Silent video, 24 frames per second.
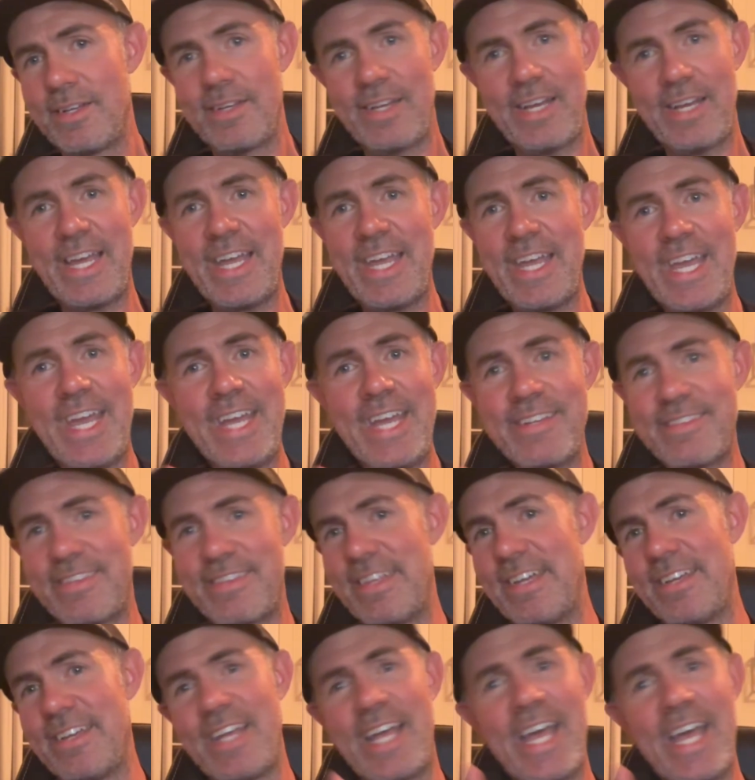I hate
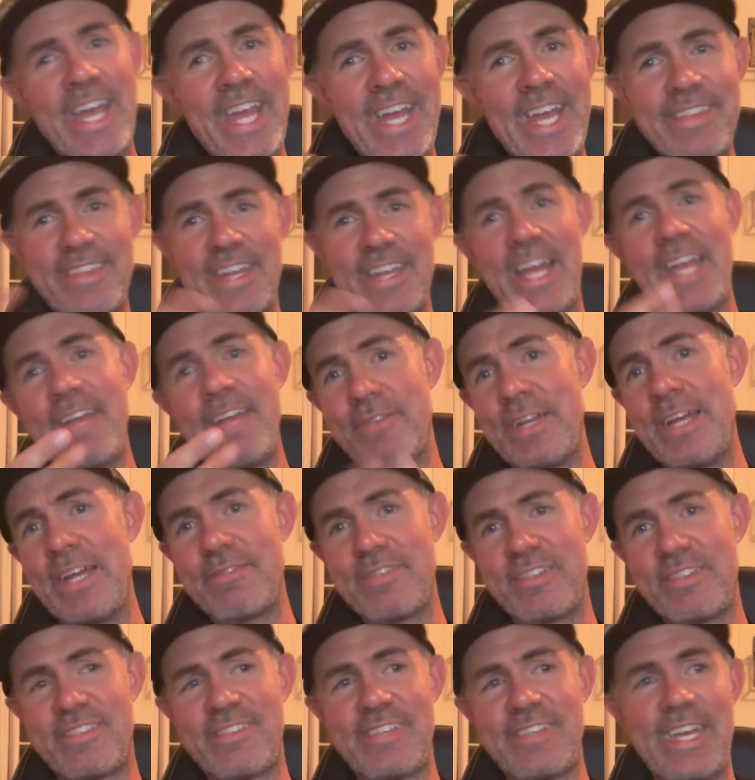that I even have
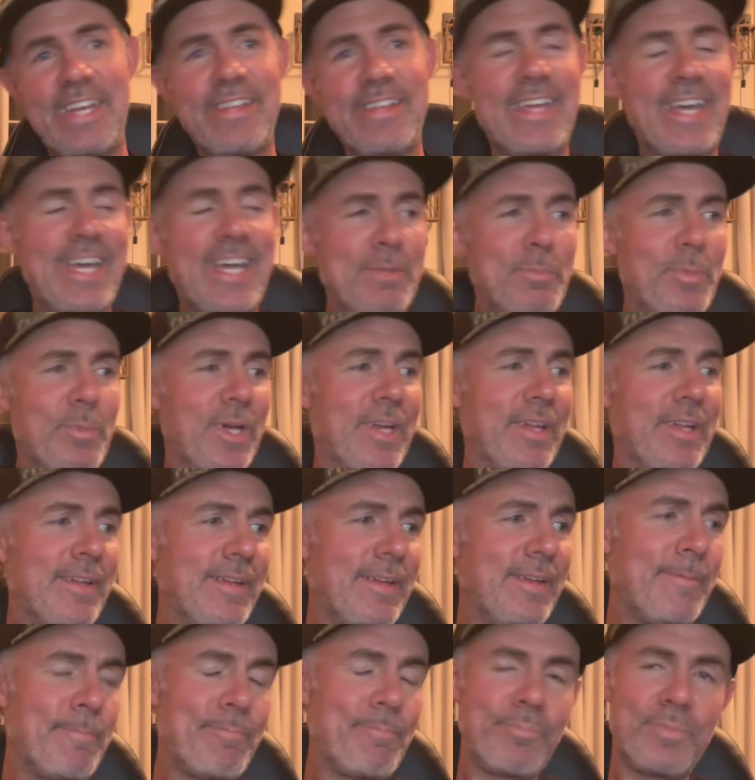to say that, but
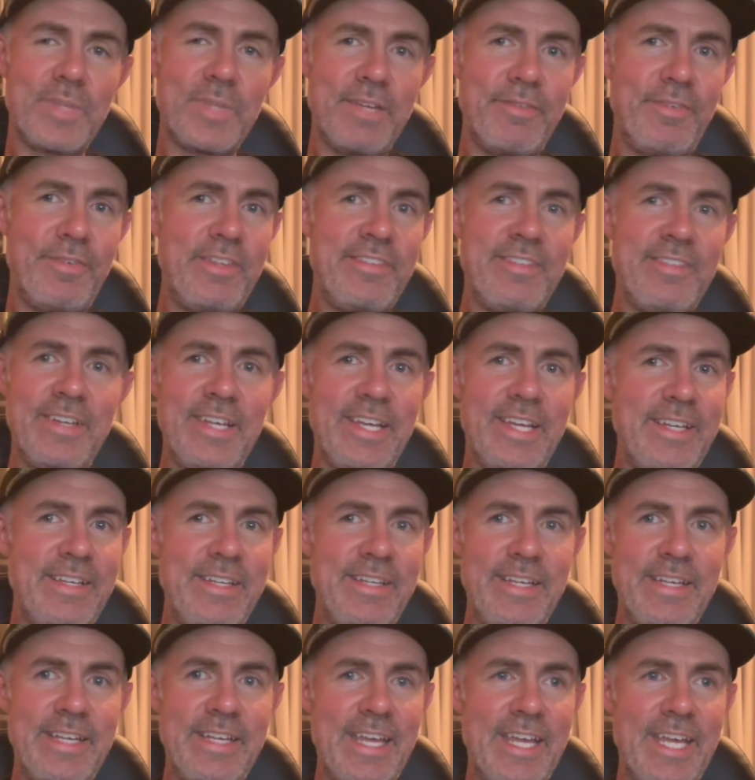if it's an
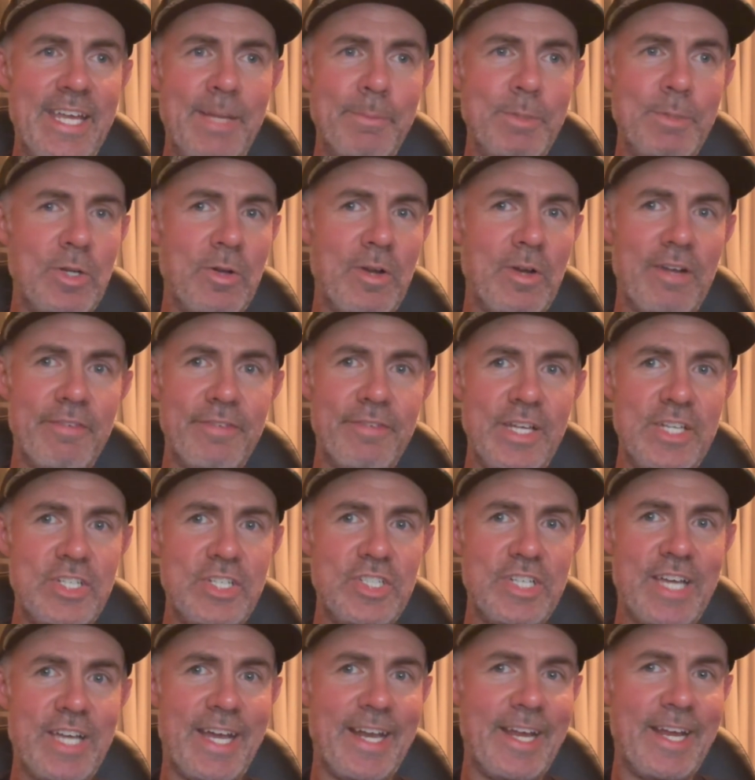indie game, off
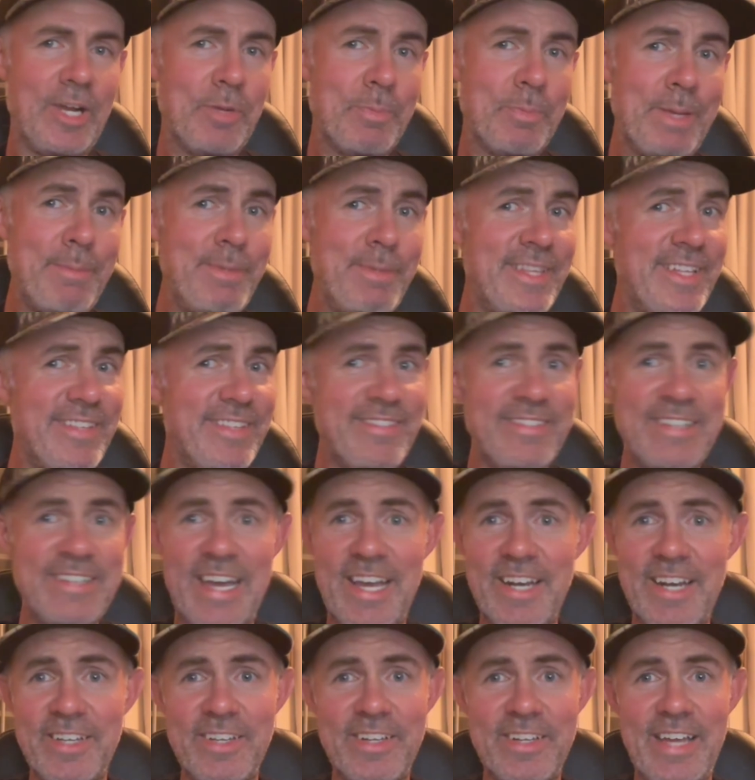itch.io, maybe that's
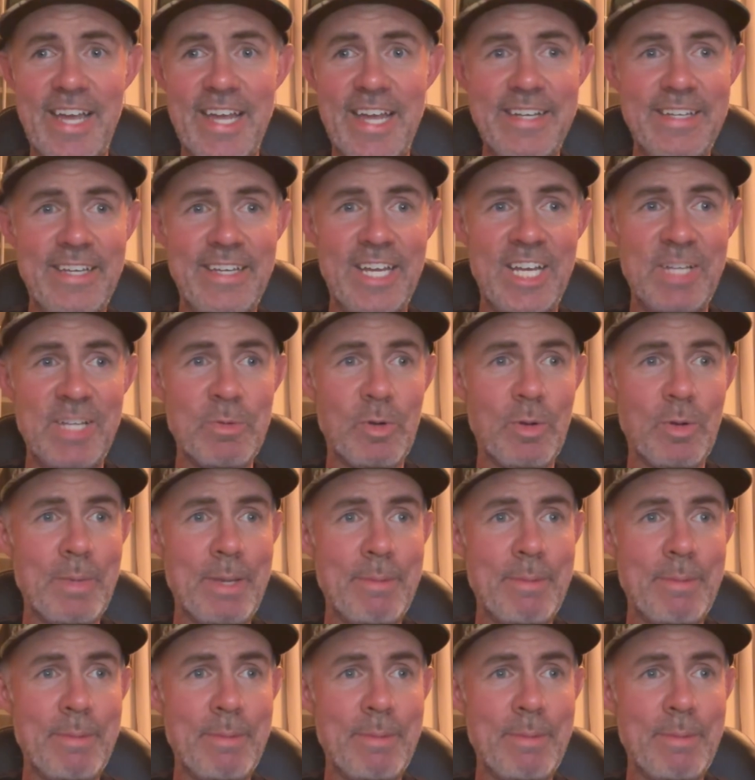not a good idea anymore.